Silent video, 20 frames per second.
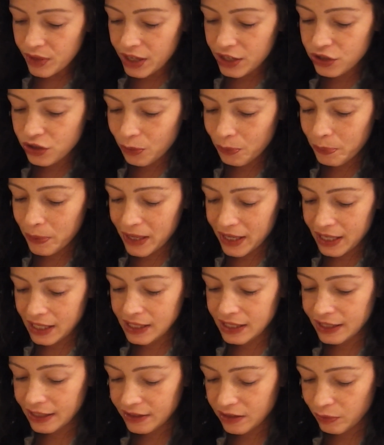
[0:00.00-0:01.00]
So be
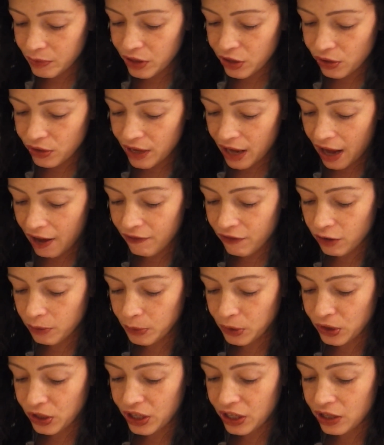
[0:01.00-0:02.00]
consistent with your
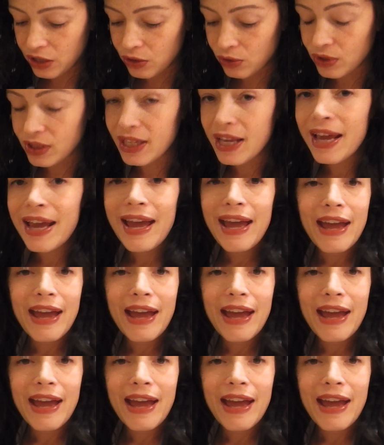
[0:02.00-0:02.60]
nonverbal cues.